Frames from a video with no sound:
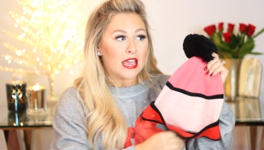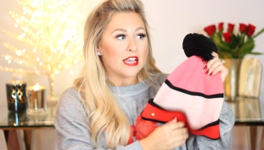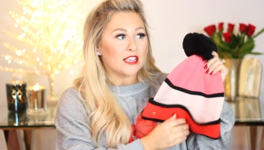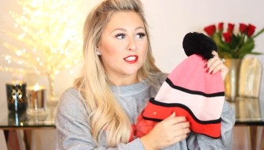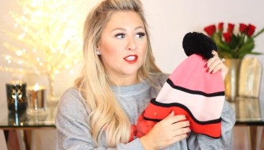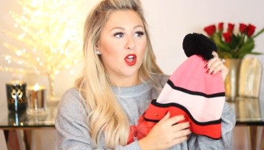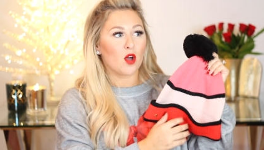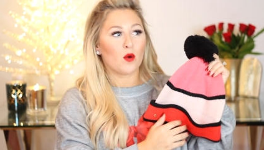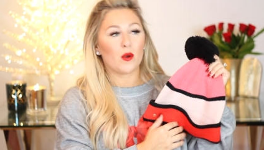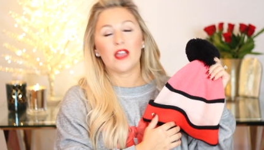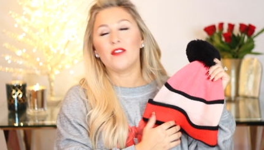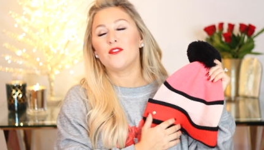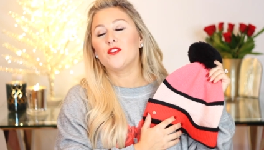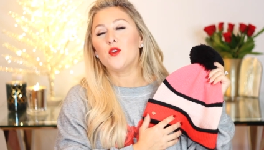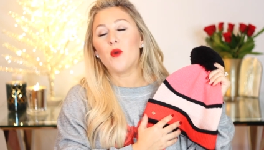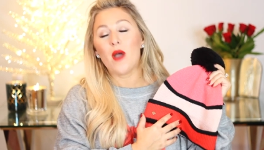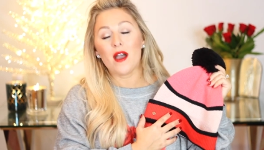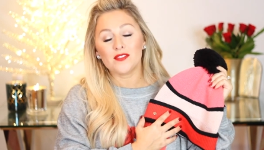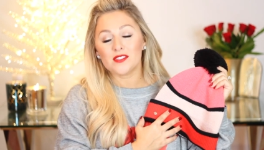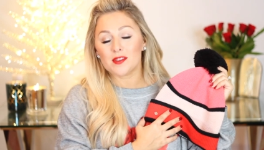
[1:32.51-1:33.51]
So if
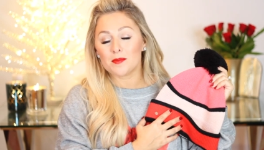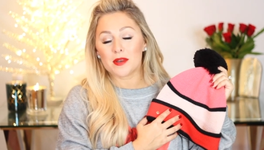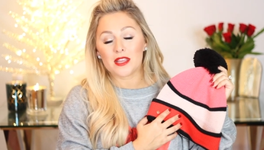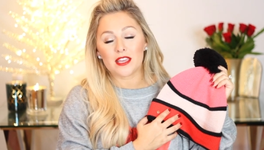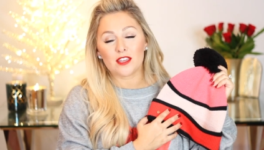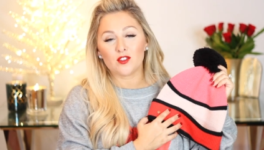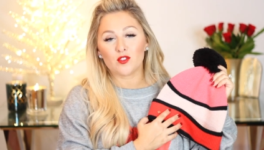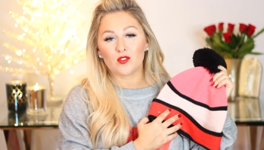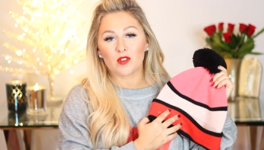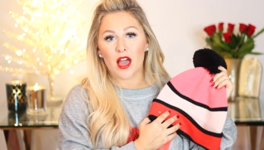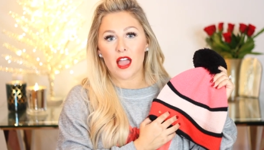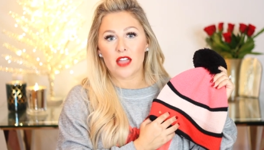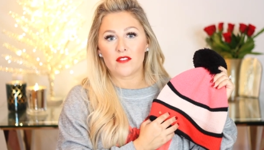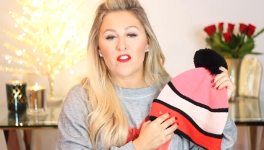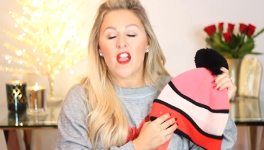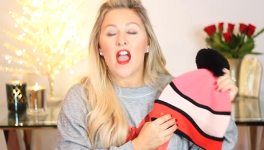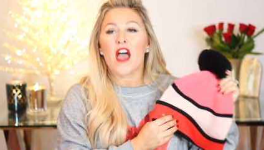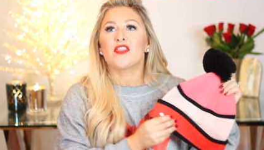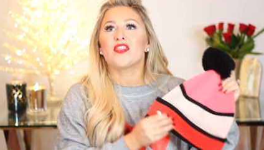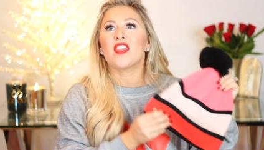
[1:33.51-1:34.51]
you have somebody in your life
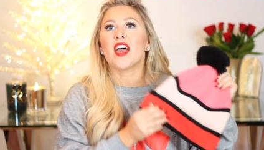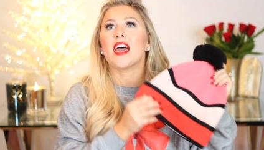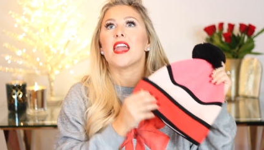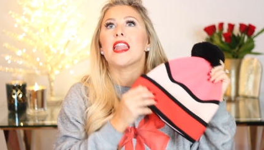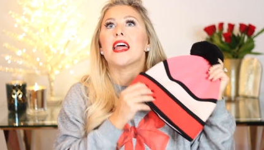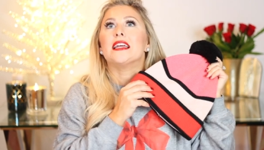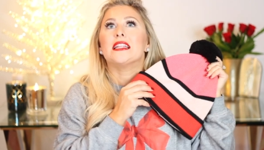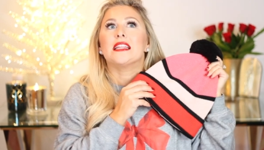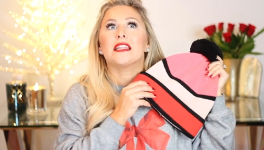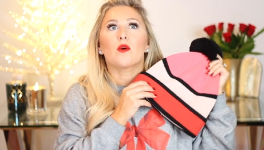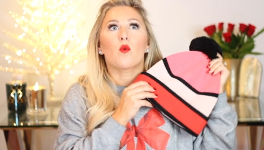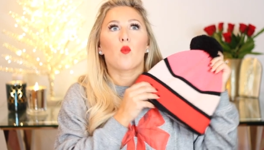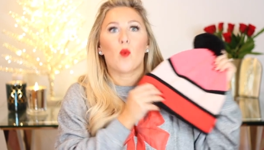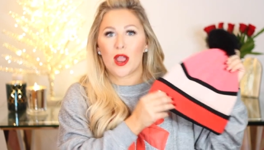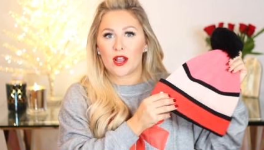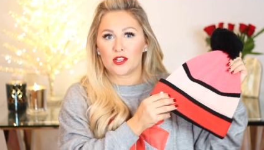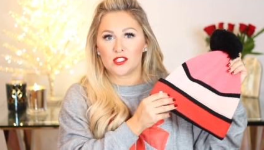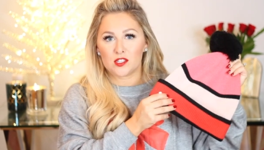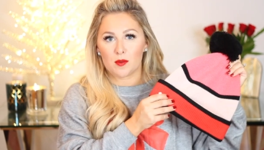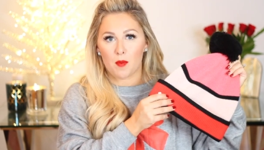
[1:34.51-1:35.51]
that
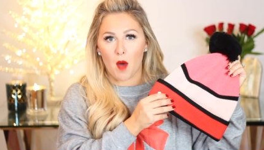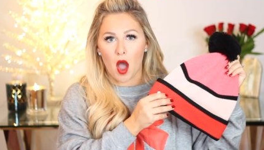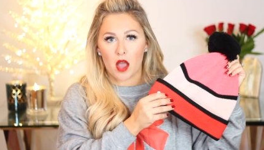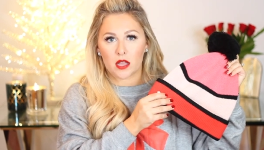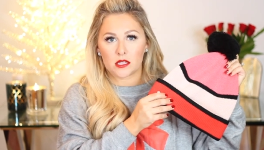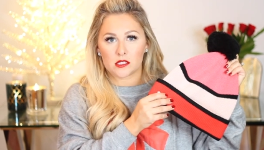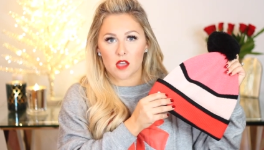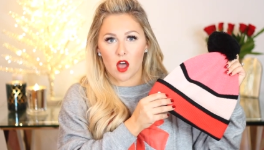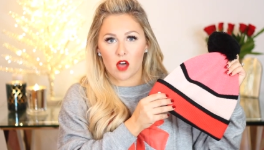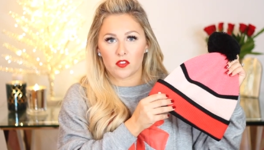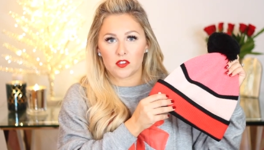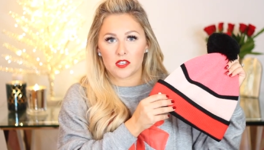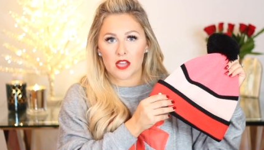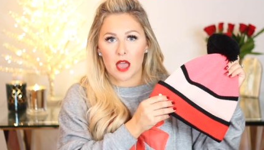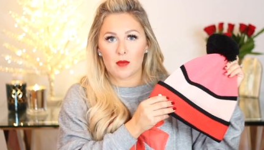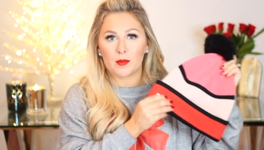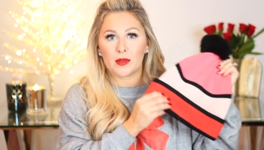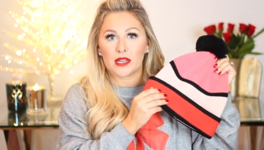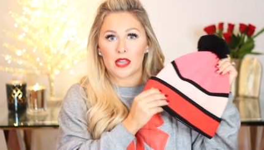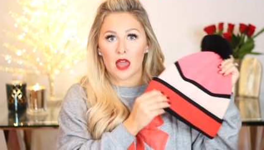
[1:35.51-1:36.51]
wears toboggans all the
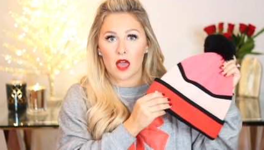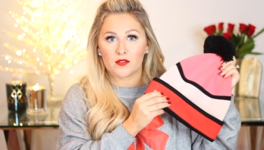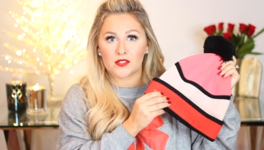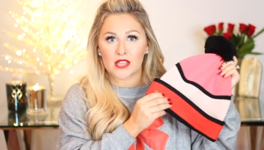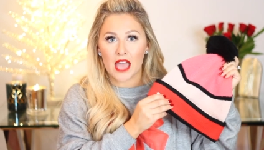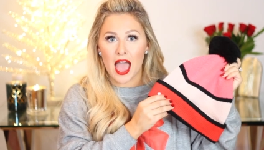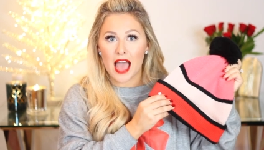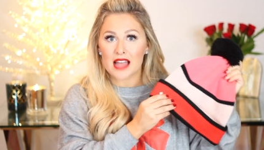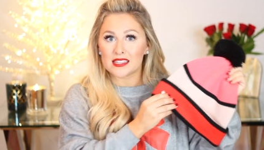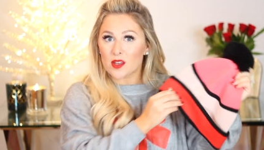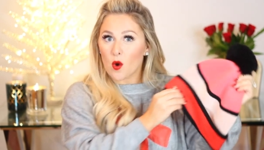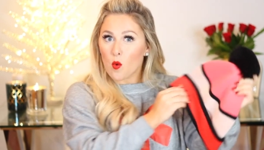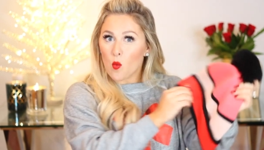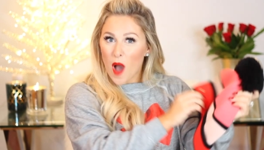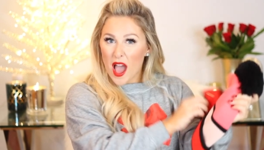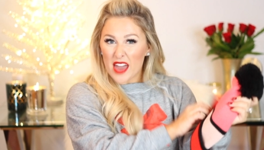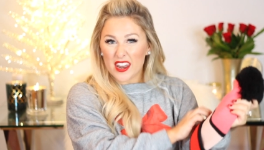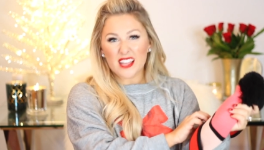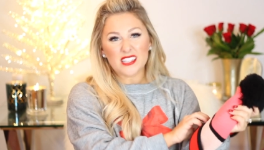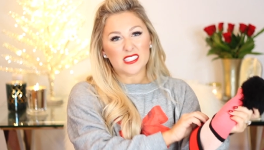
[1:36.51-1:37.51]
time and loves hats,
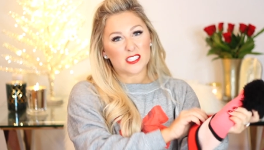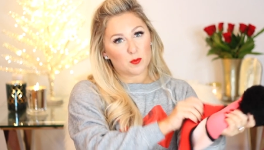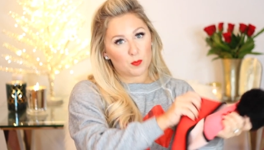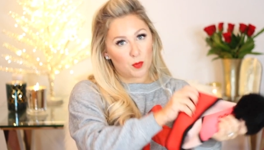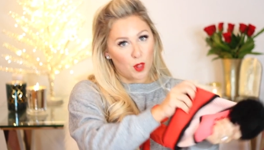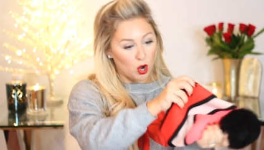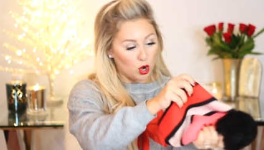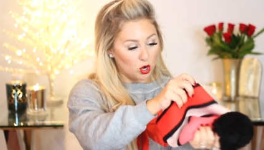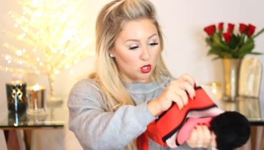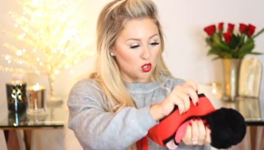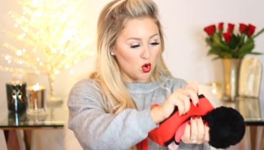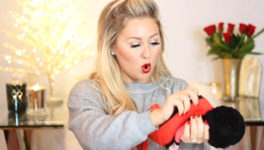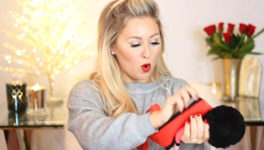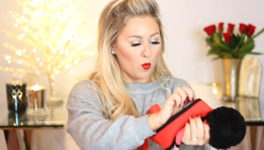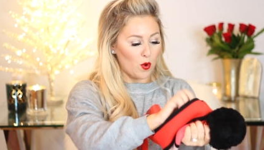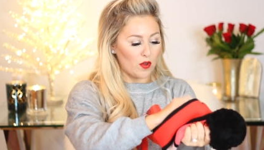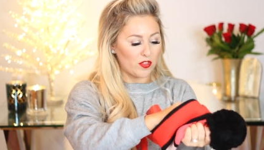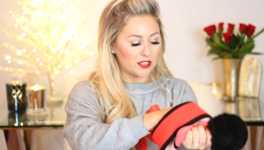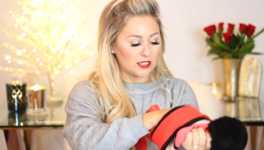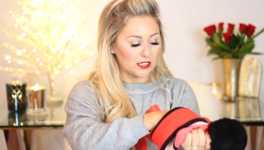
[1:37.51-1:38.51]
why not splurge on
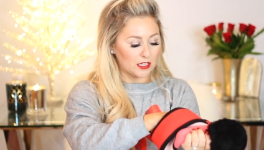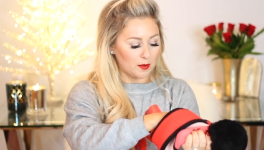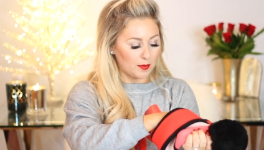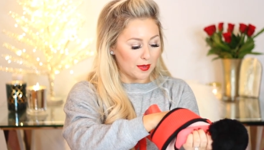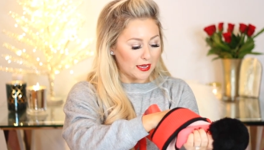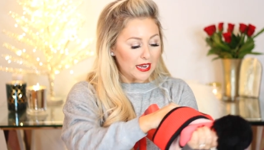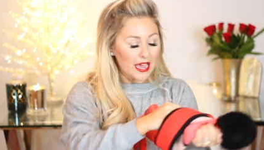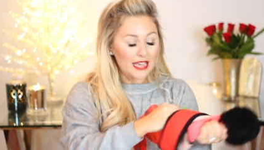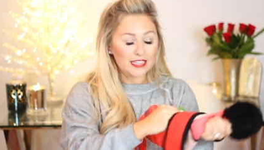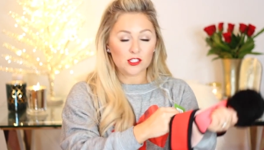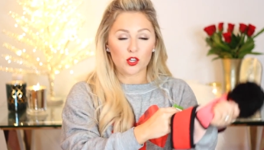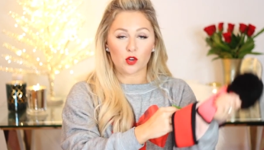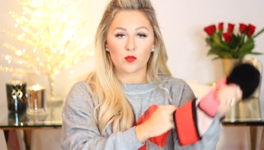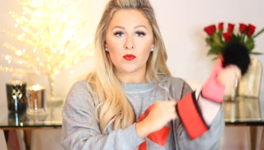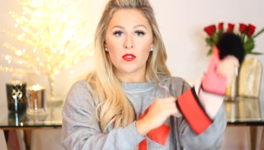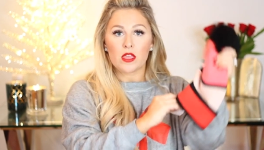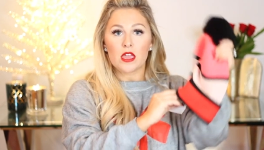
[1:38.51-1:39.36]
one that's a little bit nicer?